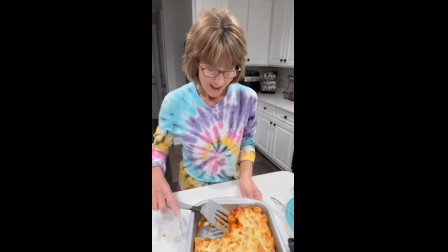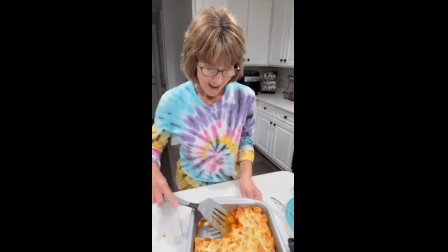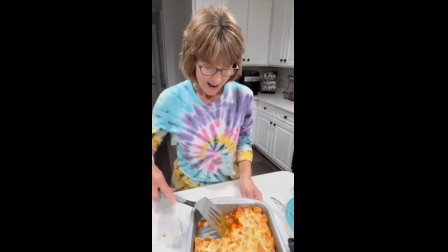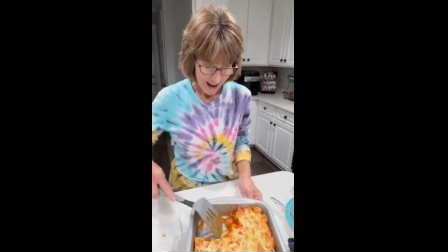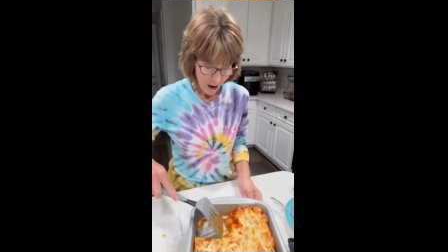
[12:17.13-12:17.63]

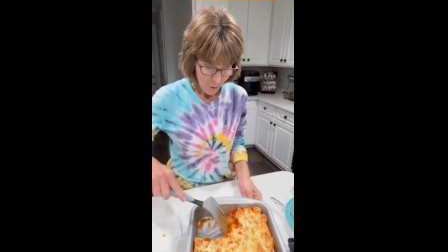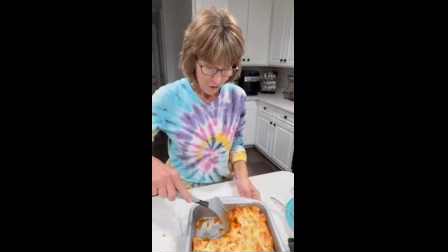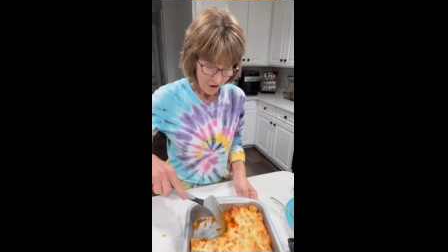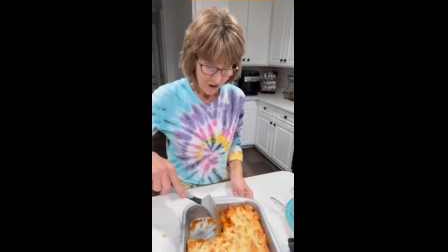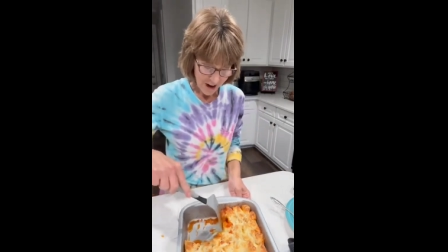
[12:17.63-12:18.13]
And I will
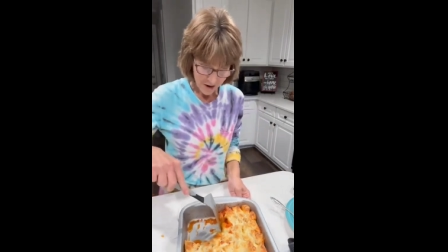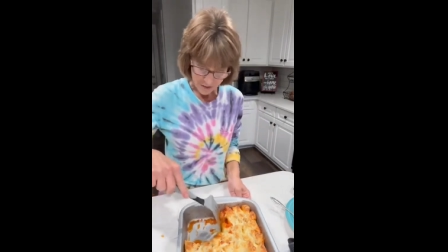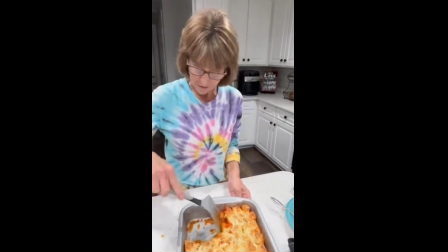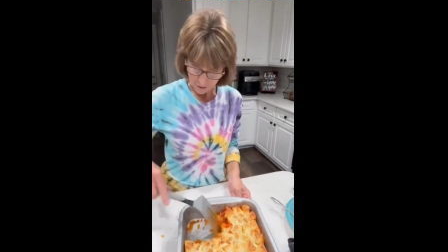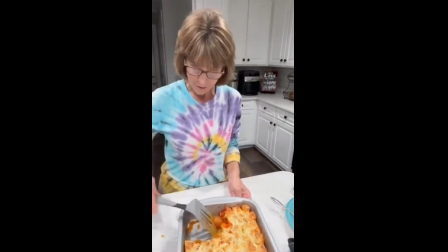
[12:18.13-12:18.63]
share
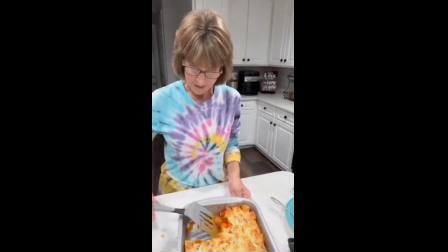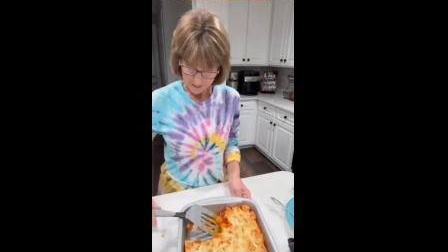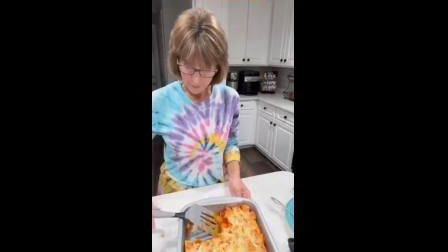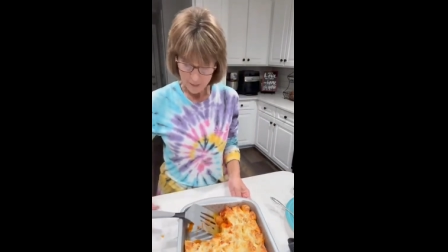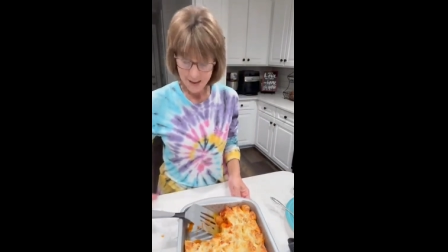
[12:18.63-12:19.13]
this
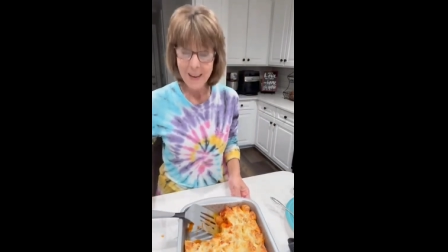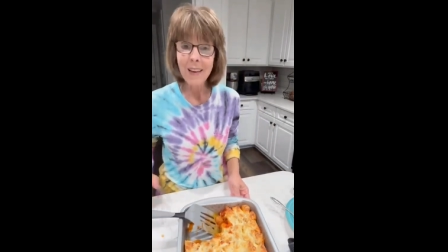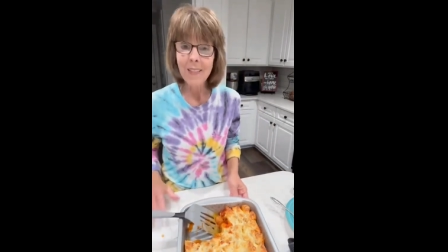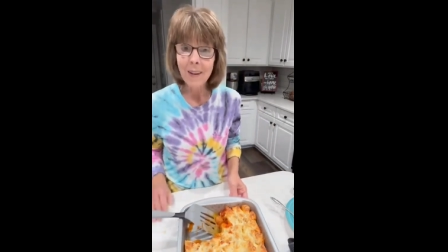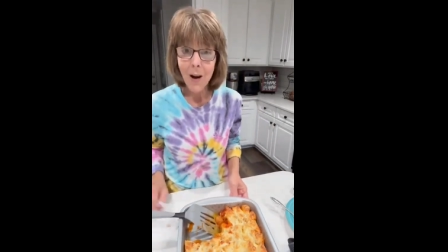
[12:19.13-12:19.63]
recipe
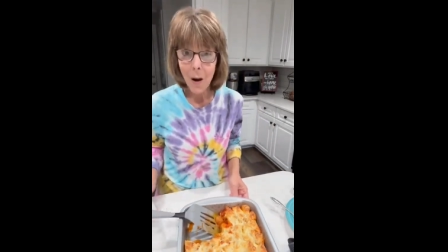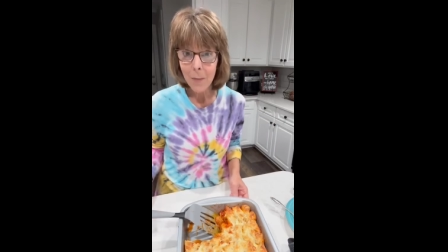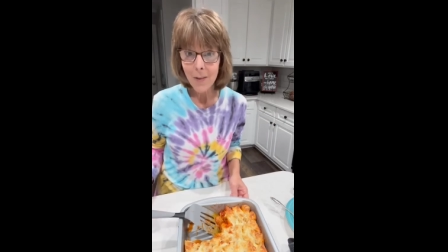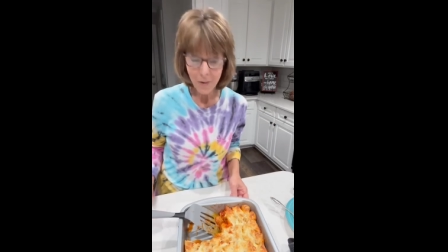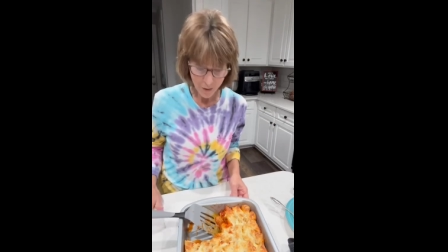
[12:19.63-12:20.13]
in the
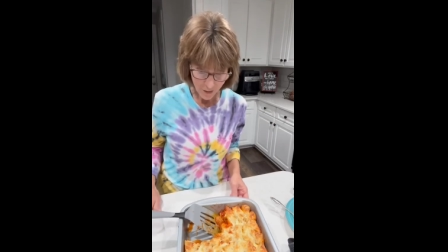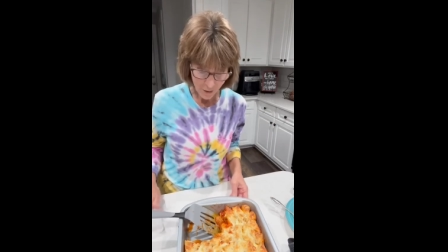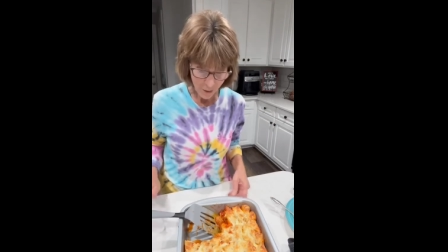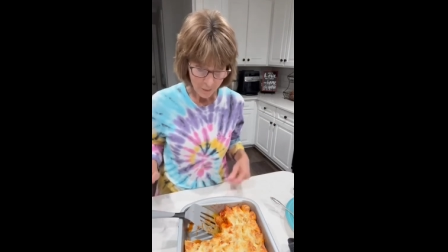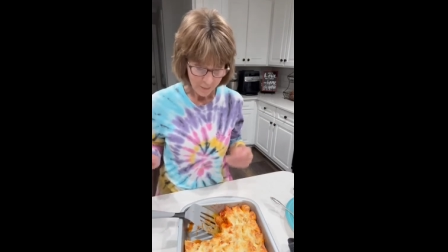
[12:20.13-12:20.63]
comments with
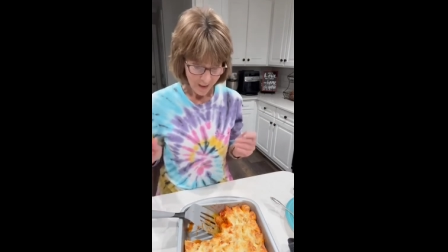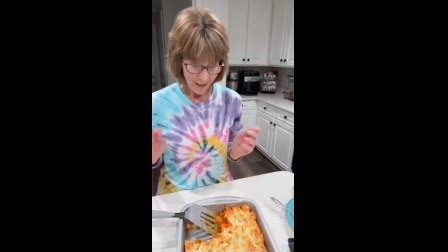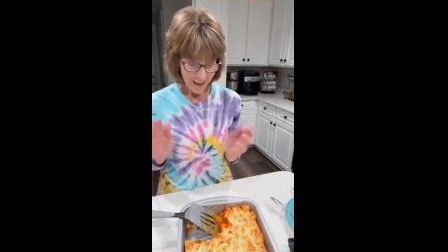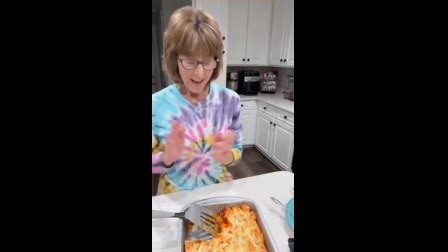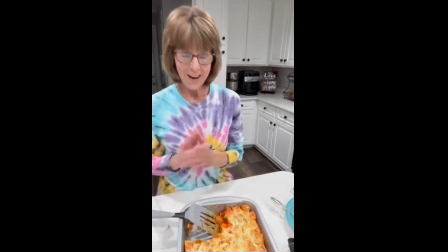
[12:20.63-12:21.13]
you.
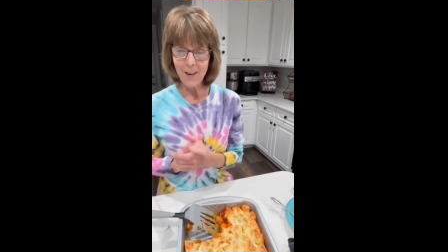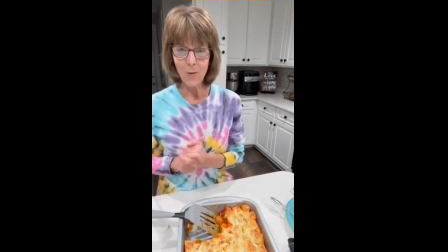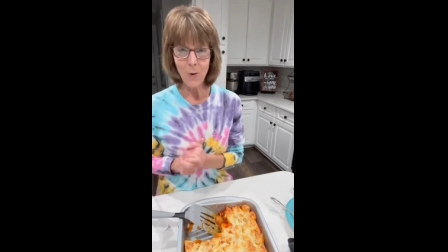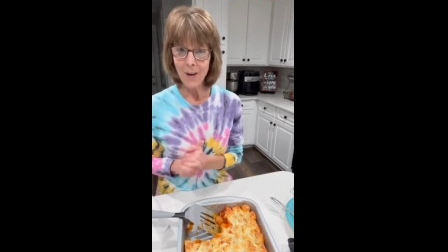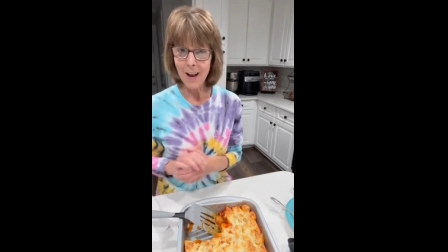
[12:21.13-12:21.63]
And it's
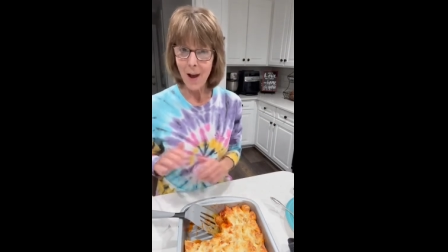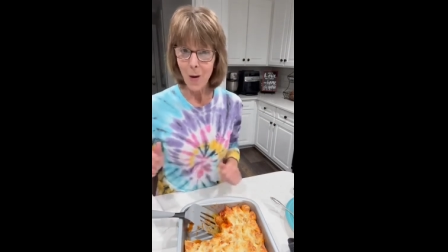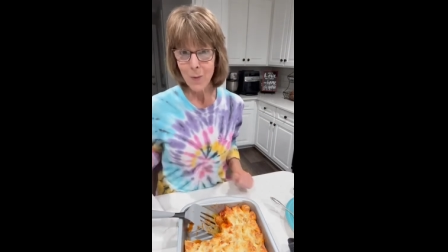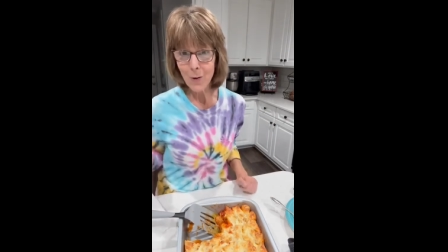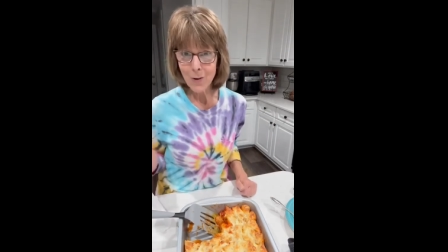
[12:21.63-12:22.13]
one that I
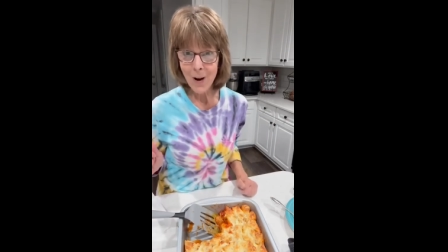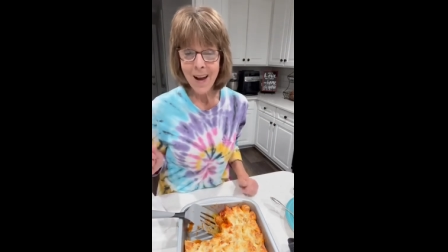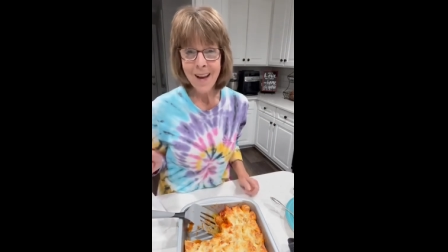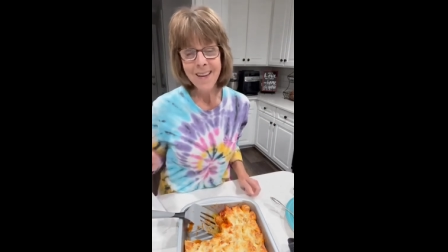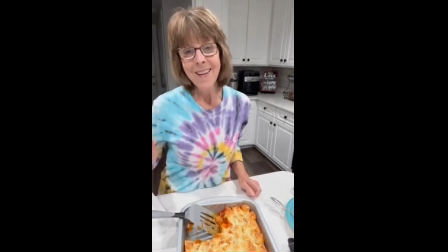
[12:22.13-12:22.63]
hope you'll
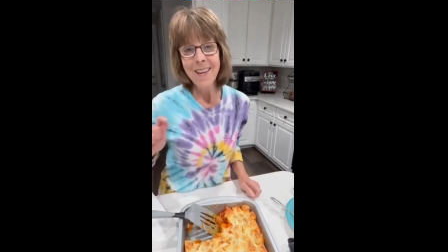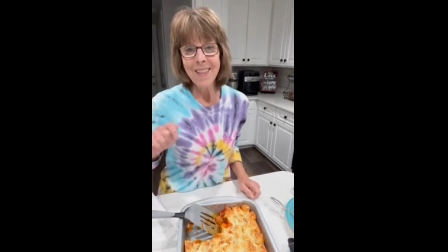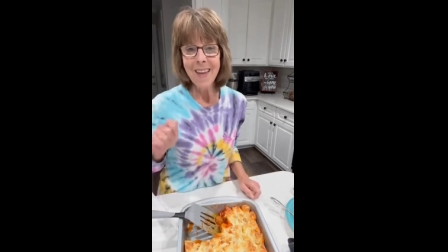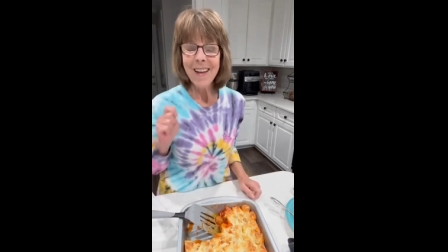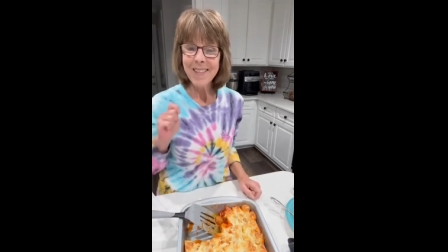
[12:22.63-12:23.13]
try.
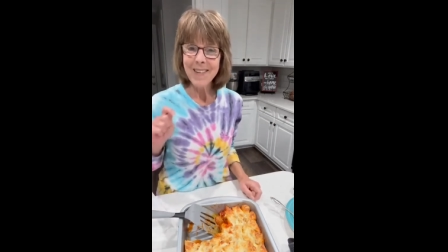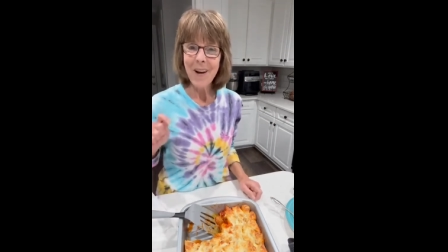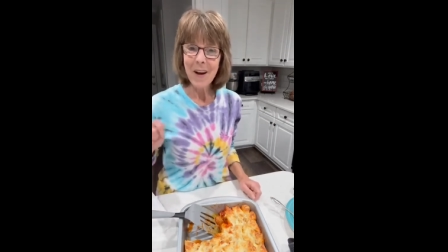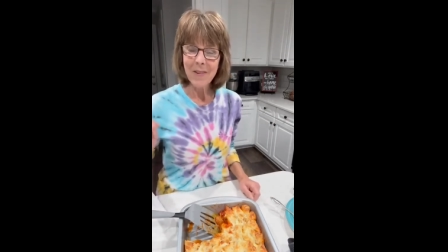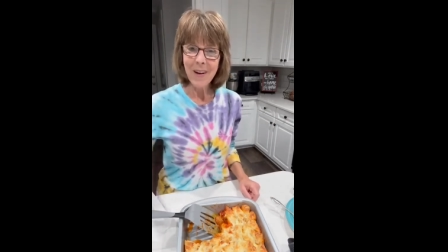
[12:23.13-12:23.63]
Thanks. Y'all
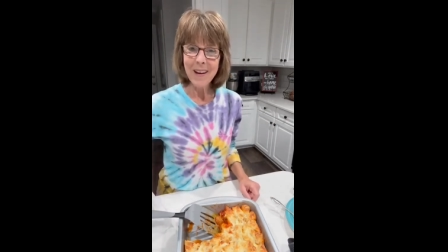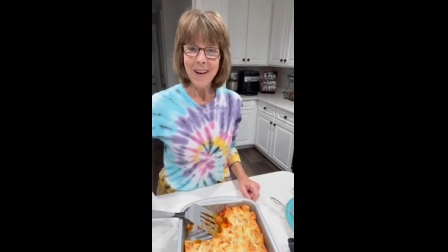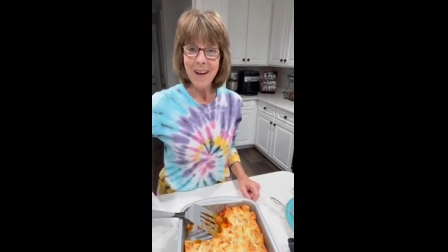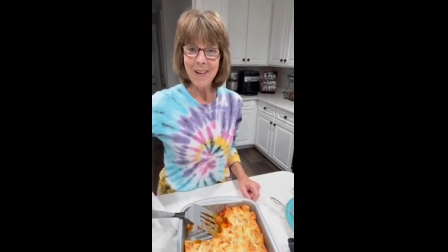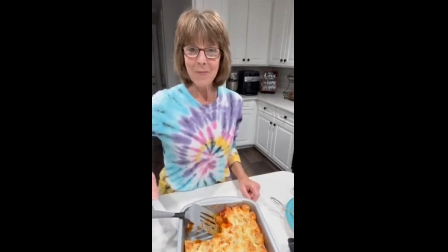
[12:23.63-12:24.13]
have a great
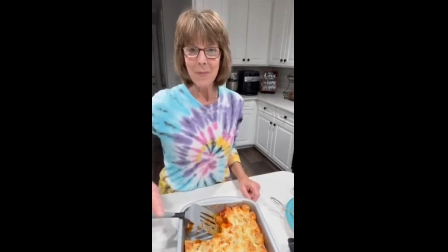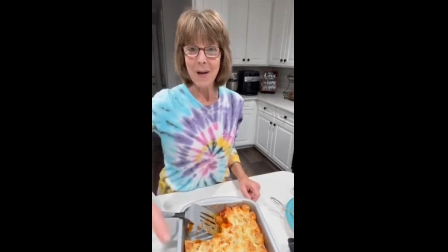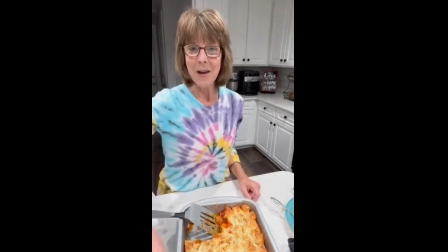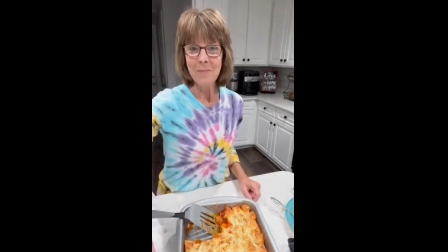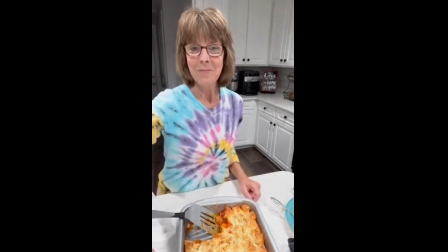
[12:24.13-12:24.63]
night. Bye-bye.